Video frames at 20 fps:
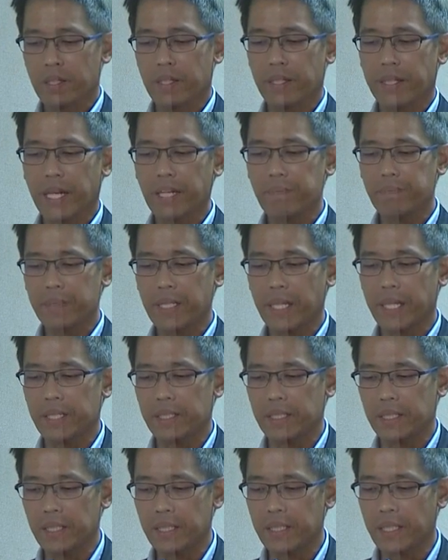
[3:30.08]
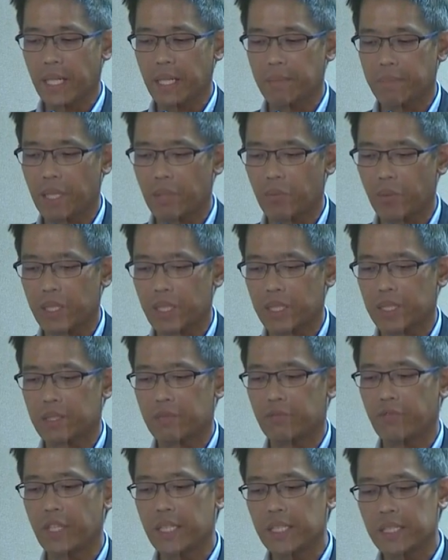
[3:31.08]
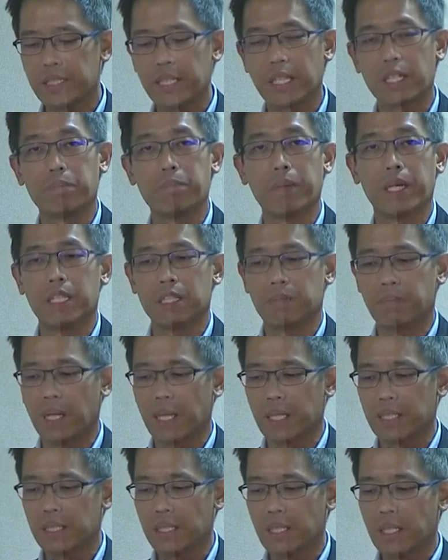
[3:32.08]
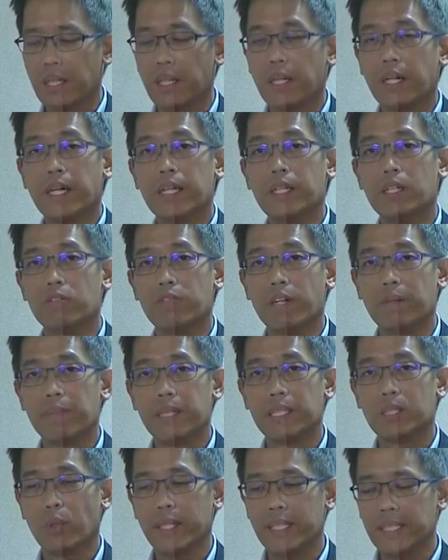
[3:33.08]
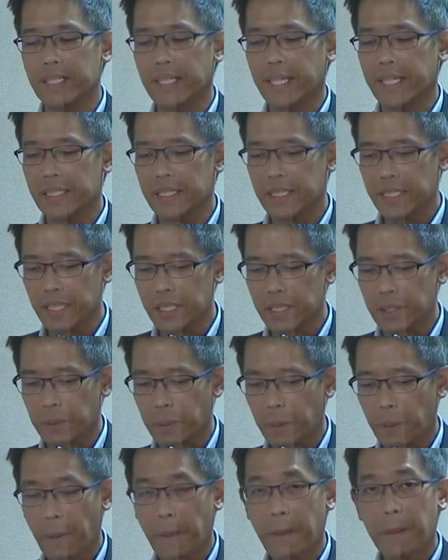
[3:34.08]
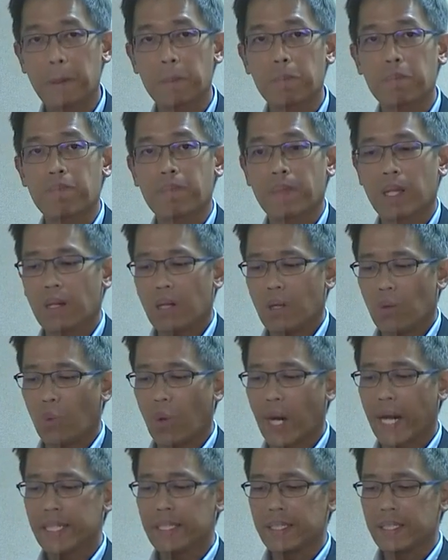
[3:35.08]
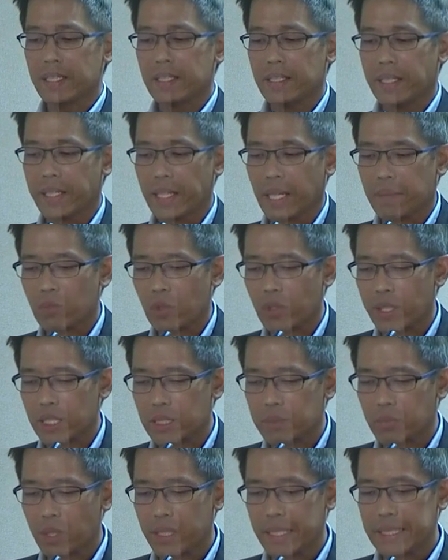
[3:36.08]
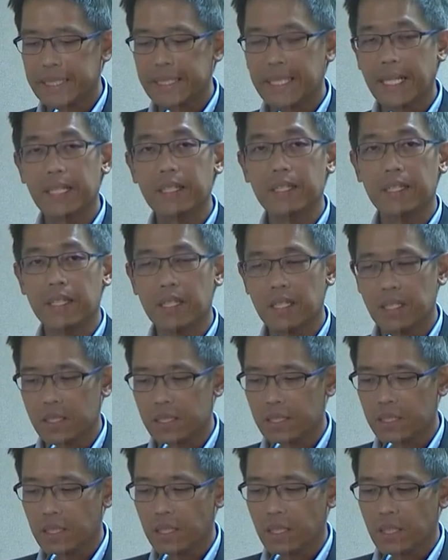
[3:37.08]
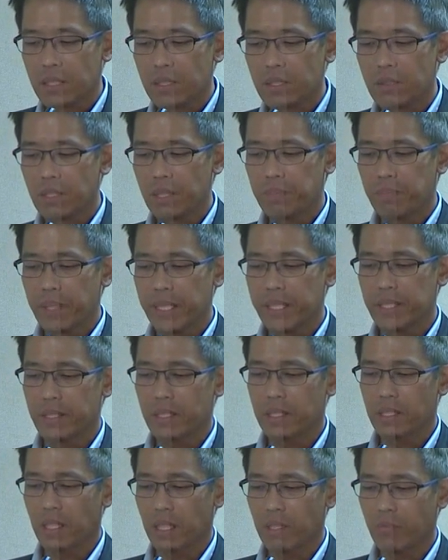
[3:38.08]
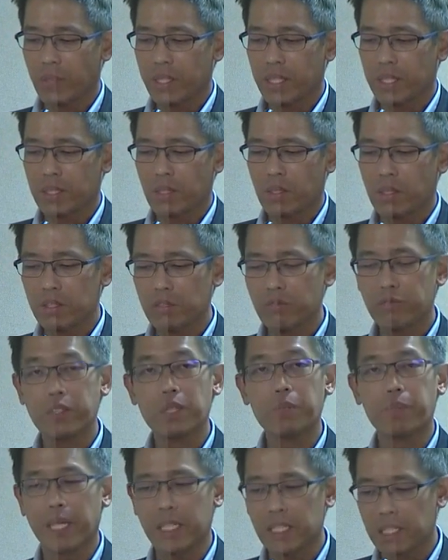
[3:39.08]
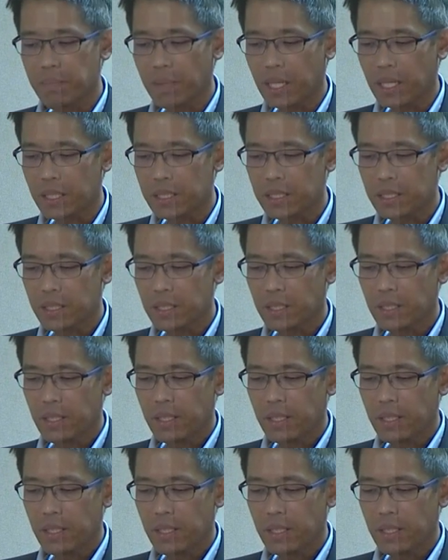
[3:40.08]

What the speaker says: The FBAC came up with its first set of benchmarks in November 2018. Why did it take MOH more than 10 years to replace the Govt with its own fee benchmarks?